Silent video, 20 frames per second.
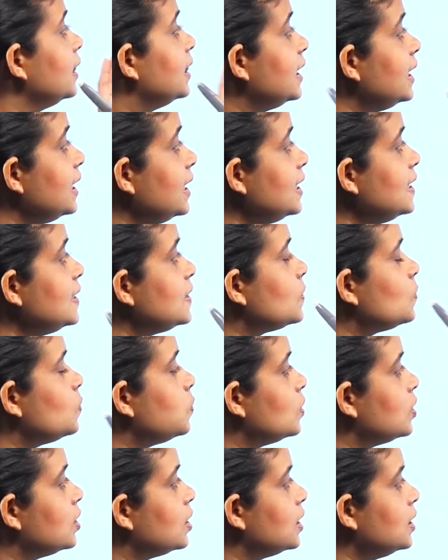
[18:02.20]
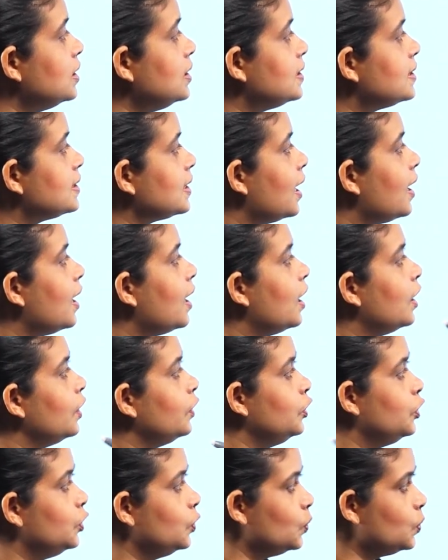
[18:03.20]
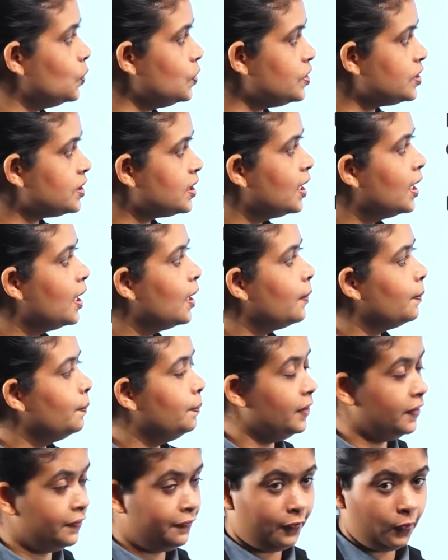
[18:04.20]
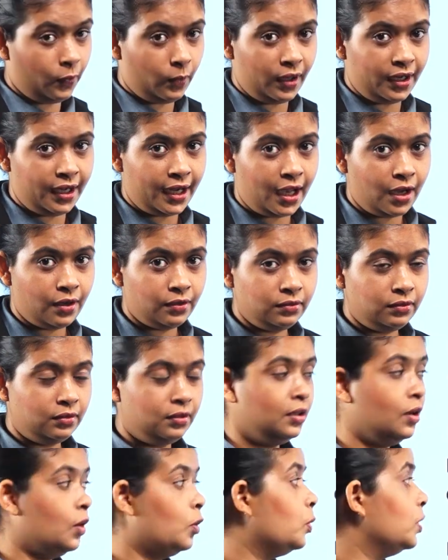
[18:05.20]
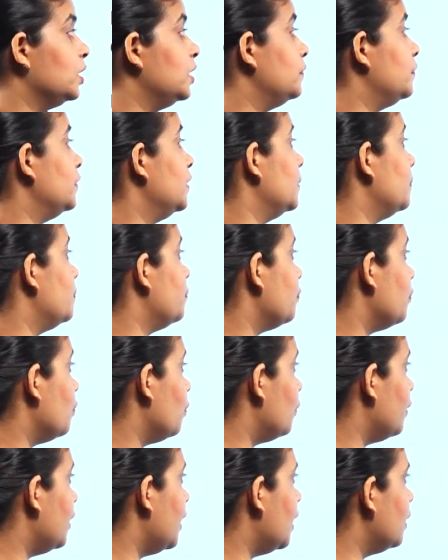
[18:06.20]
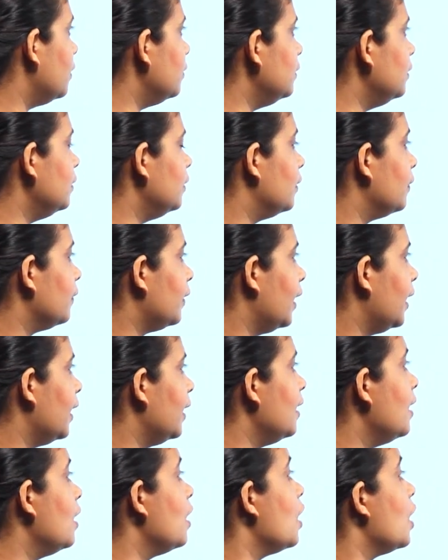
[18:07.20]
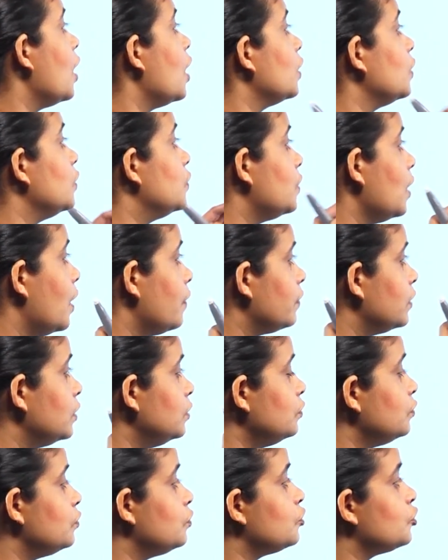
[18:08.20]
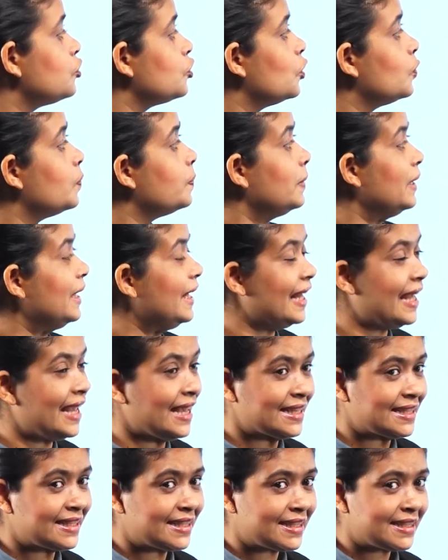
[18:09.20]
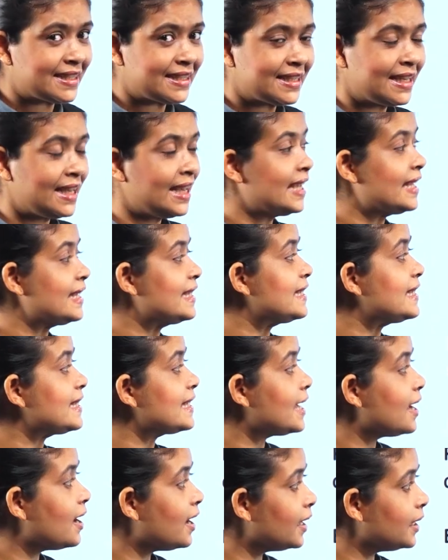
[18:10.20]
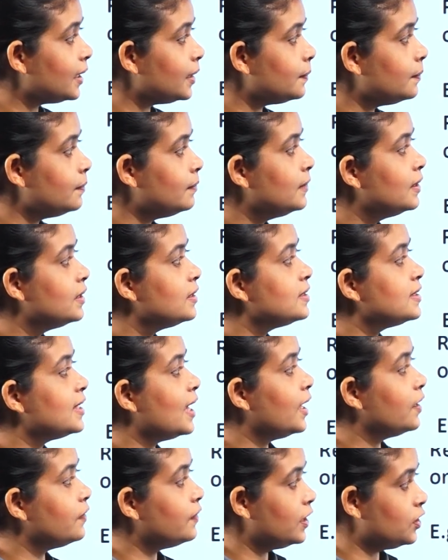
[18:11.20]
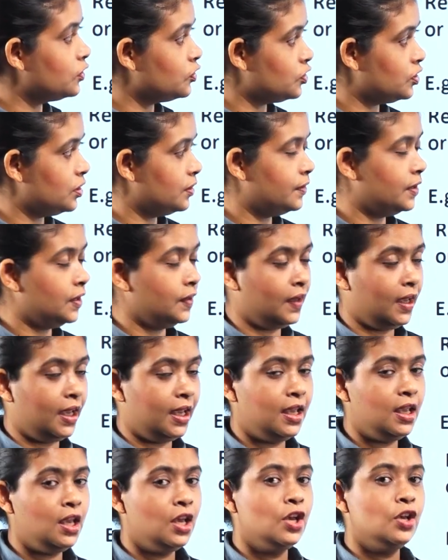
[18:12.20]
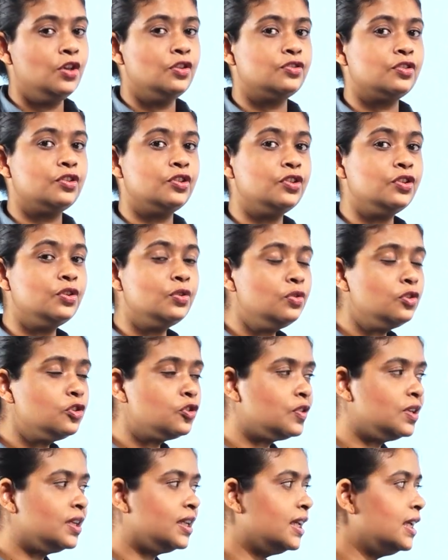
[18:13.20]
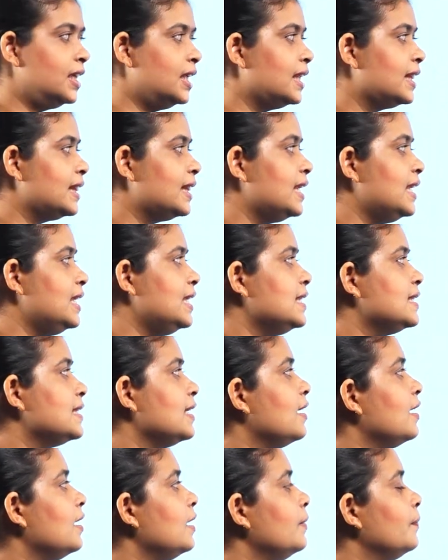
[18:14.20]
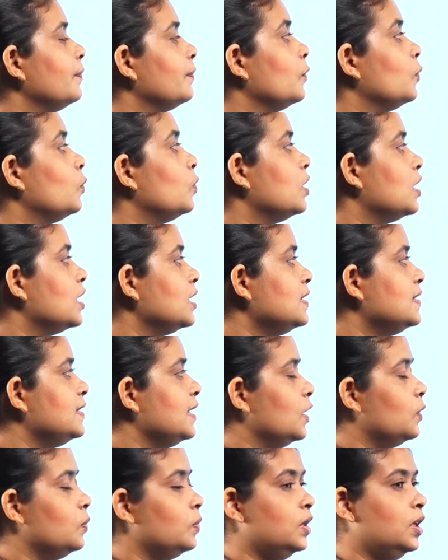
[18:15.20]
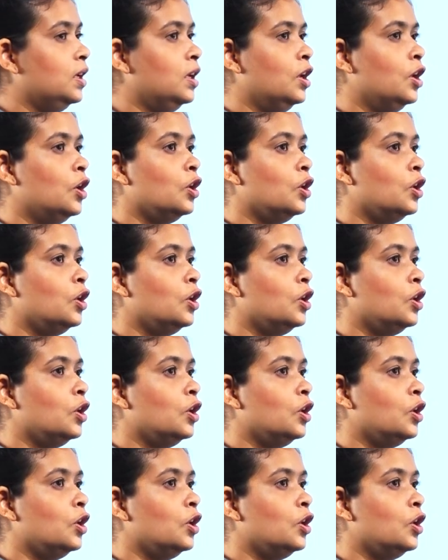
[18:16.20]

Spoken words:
These words are used before a noun or even a pronoun, okay? A gerund to show place, time, direction, okay? So usually these are words that we